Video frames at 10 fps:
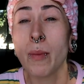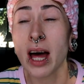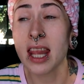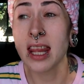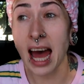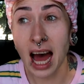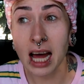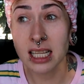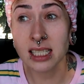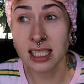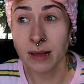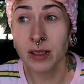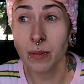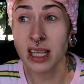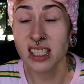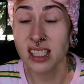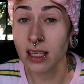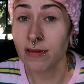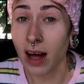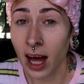but that seemed to be
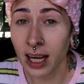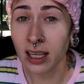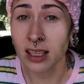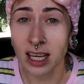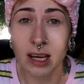still fine.